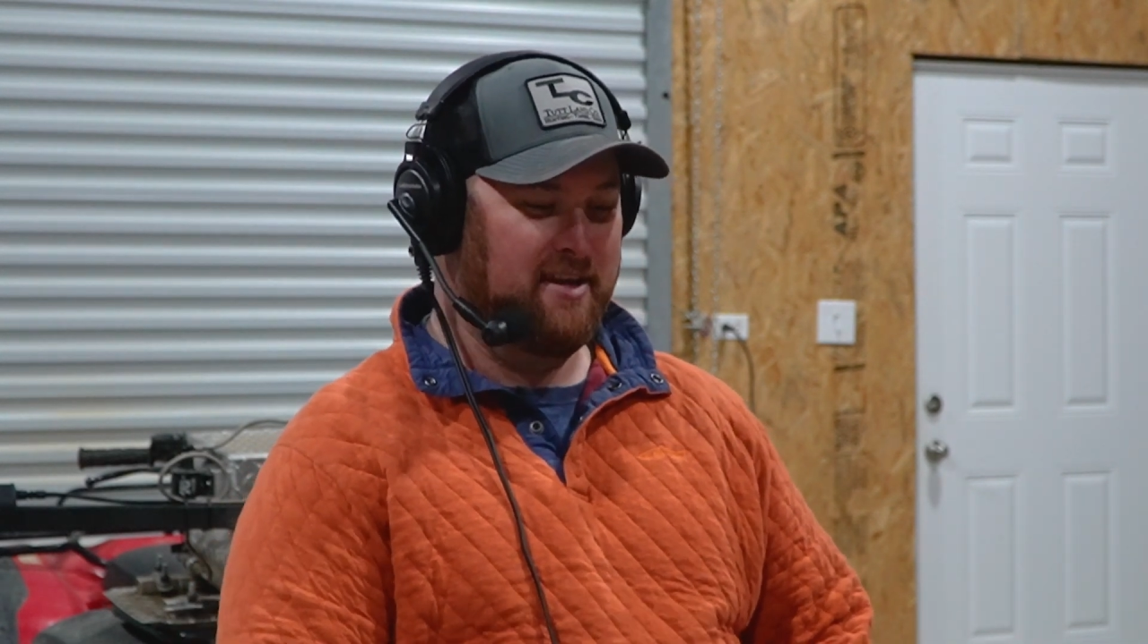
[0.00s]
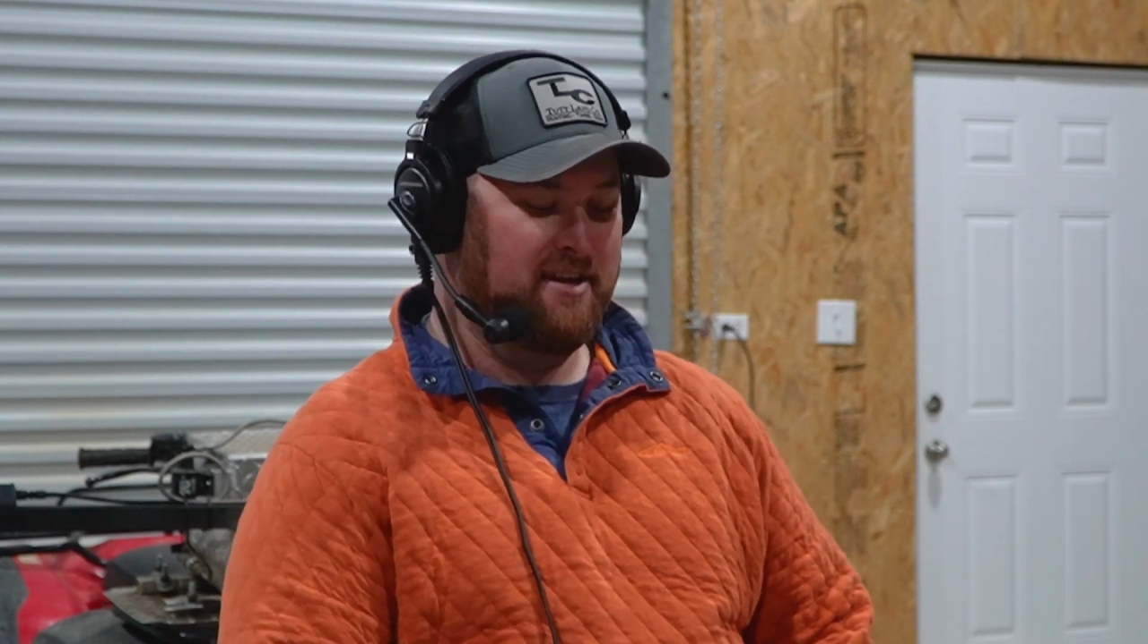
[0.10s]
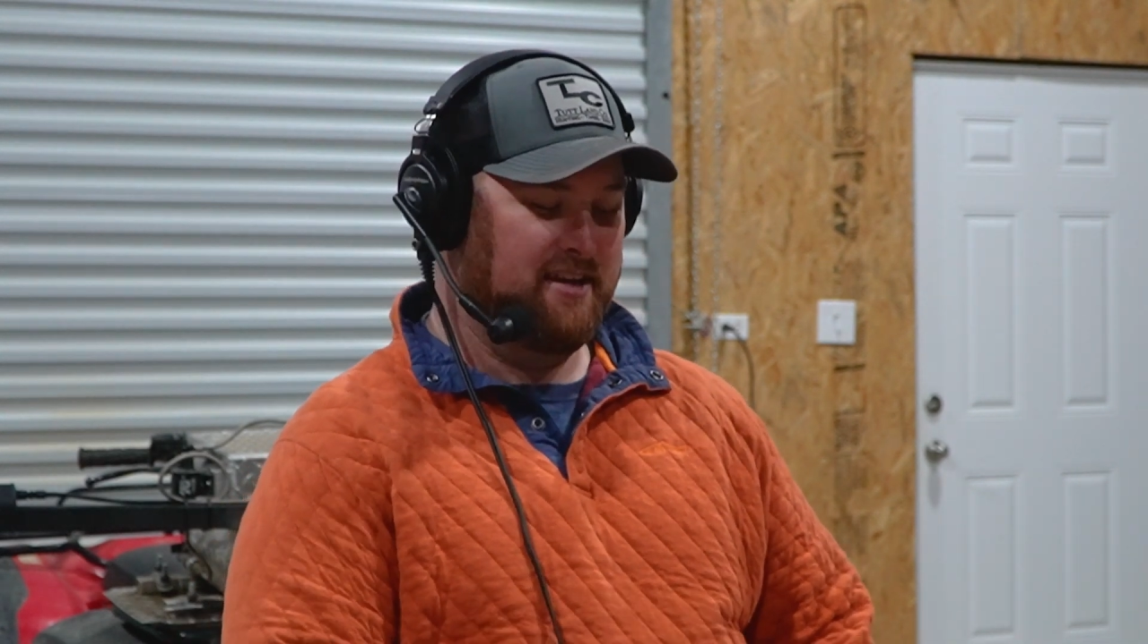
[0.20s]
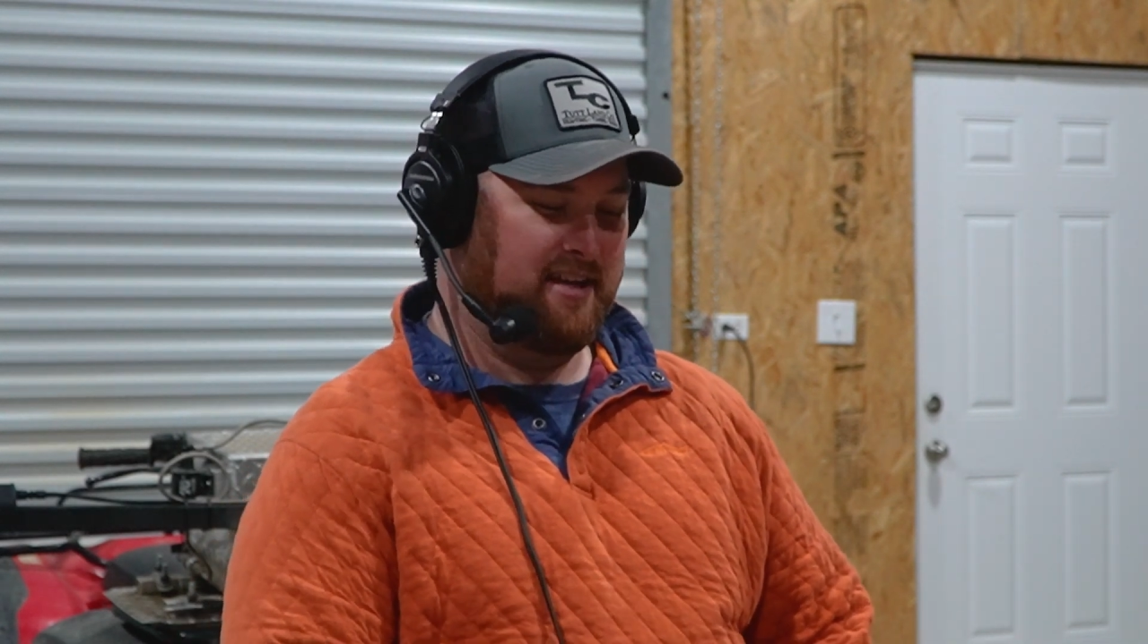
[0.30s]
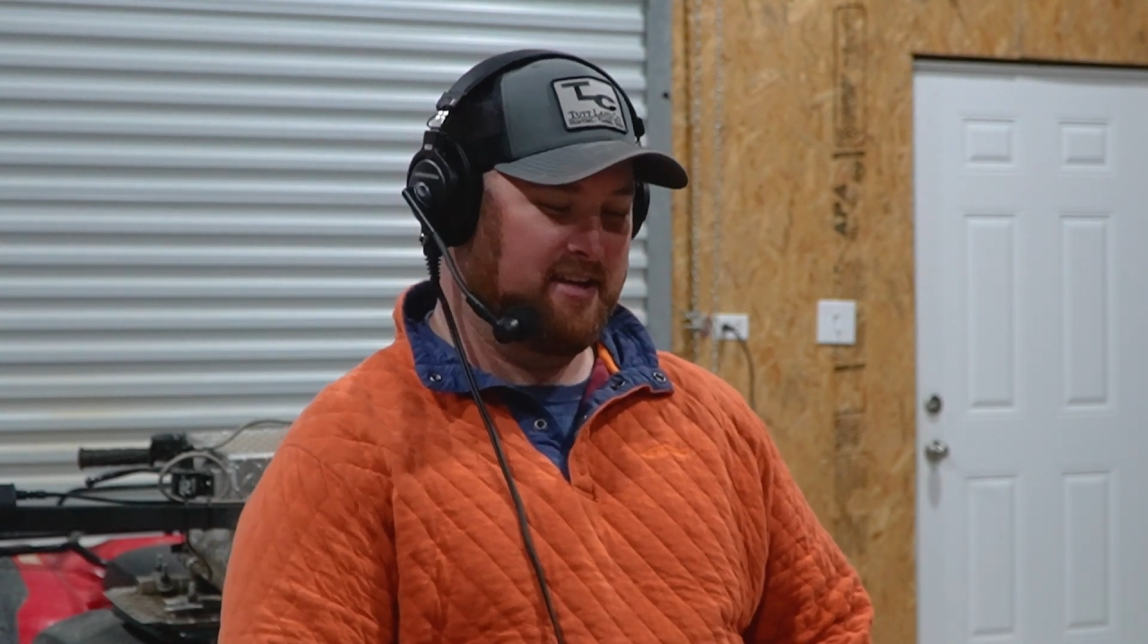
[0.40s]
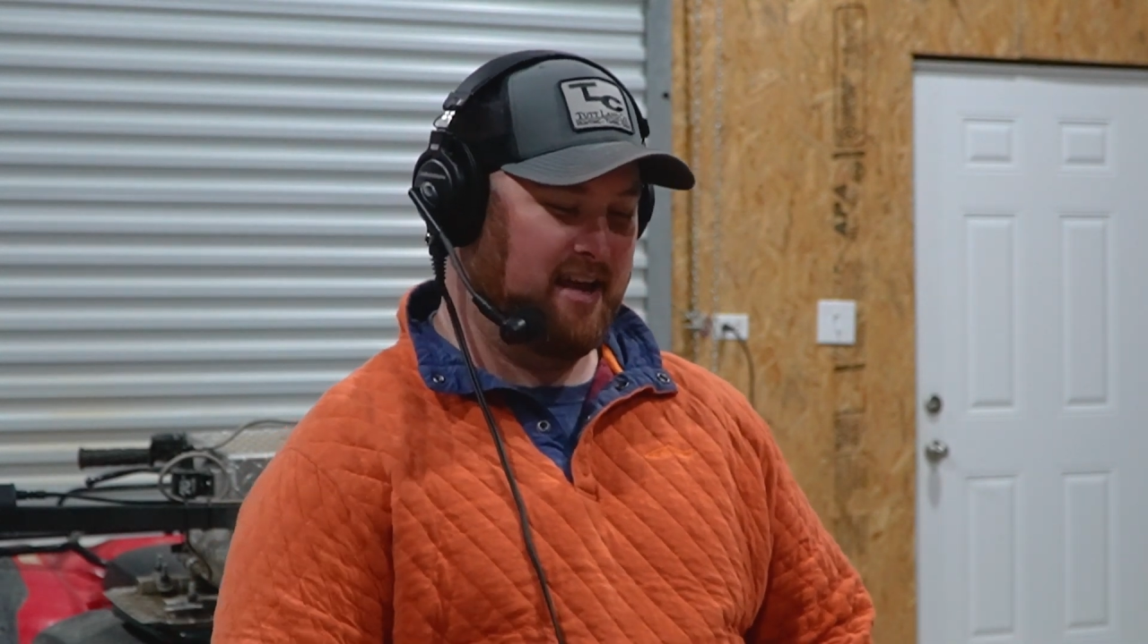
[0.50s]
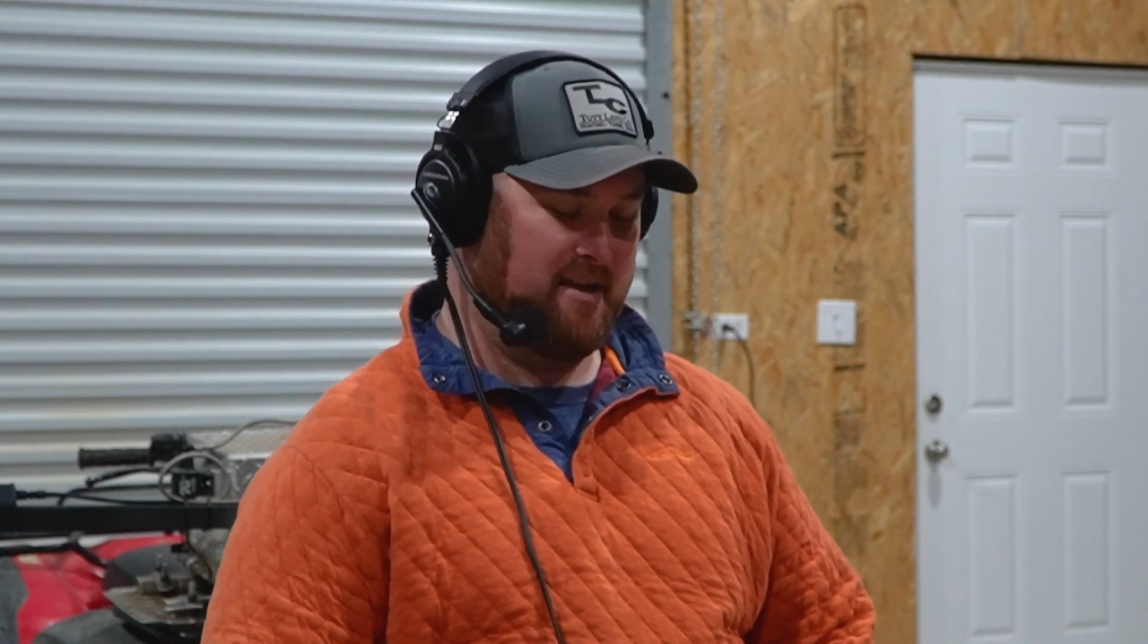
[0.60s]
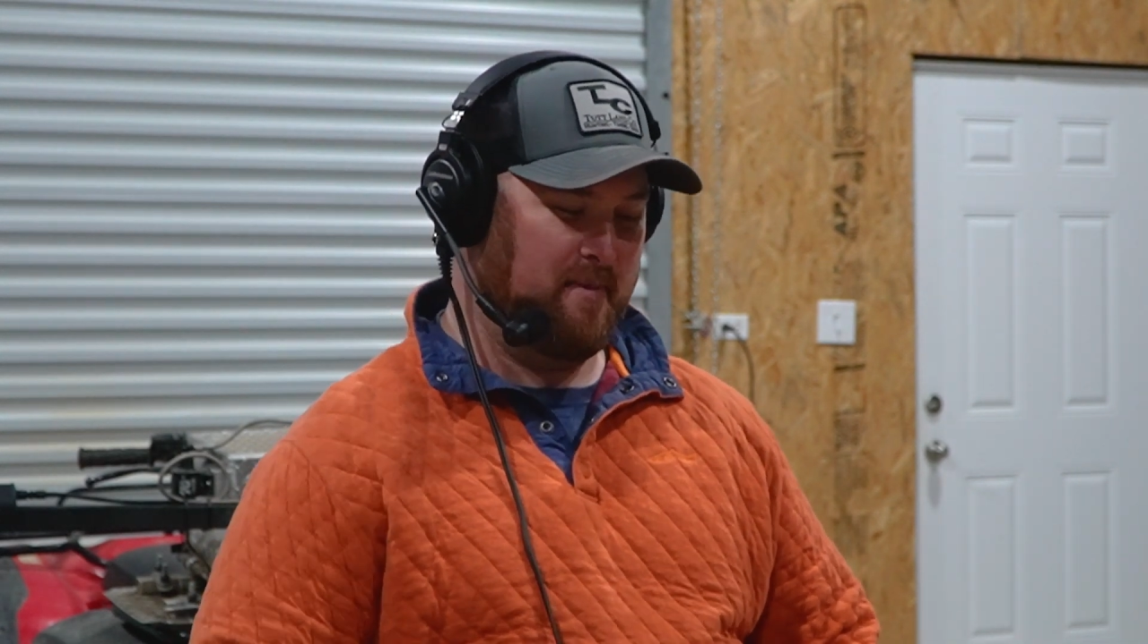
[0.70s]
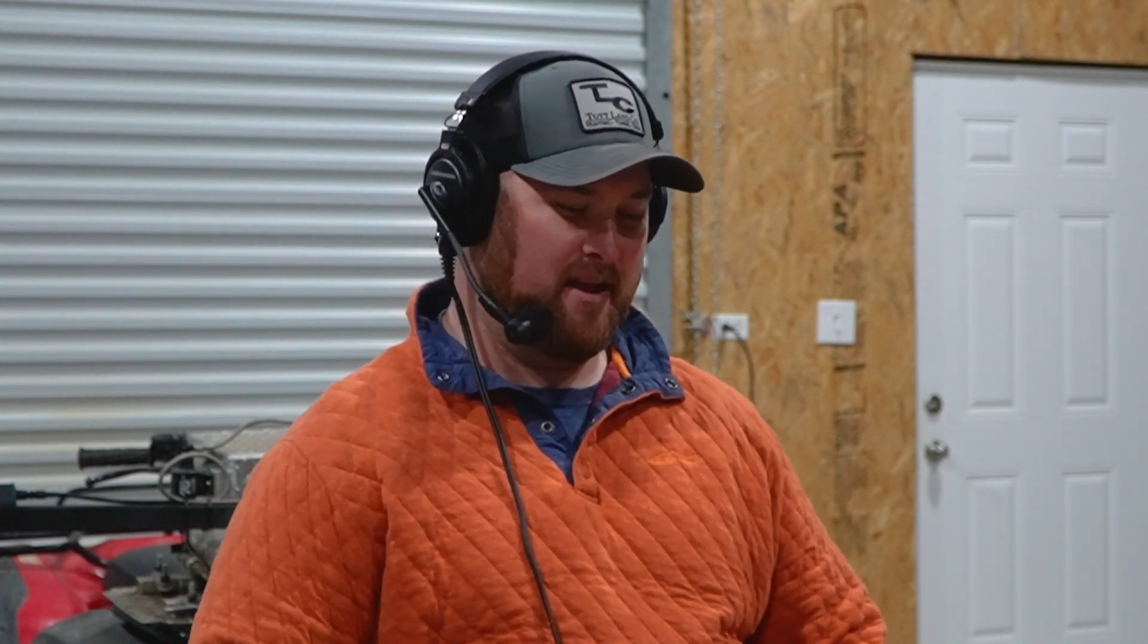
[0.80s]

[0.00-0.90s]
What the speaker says: and he kind of made a